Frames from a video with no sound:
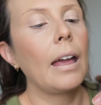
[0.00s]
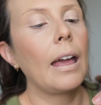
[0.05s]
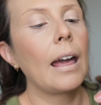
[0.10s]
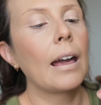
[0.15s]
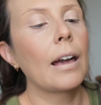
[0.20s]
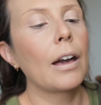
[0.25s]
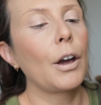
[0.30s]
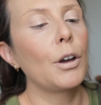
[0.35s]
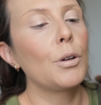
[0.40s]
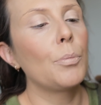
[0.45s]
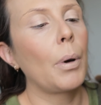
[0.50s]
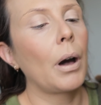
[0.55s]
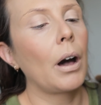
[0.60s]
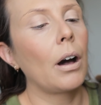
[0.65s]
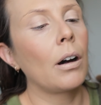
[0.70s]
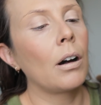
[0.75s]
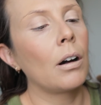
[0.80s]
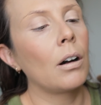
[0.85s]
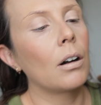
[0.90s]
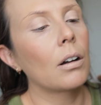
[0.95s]
Echo
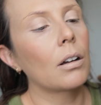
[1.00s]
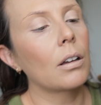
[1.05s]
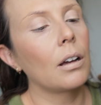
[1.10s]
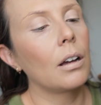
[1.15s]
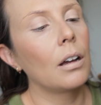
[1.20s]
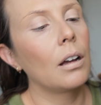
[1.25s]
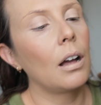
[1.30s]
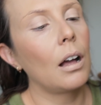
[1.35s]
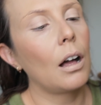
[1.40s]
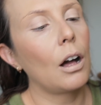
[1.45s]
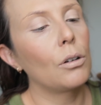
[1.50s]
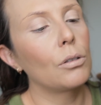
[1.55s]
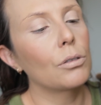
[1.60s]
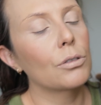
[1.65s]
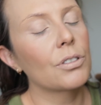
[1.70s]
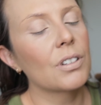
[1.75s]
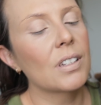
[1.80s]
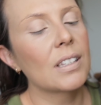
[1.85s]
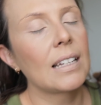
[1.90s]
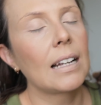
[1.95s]
Park
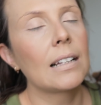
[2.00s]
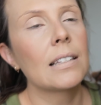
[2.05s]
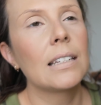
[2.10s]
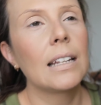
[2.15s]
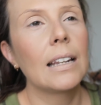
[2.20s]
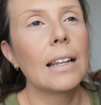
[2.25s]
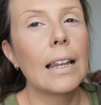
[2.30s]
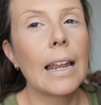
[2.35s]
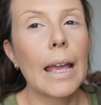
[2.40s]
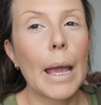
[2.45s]
Ultra Satin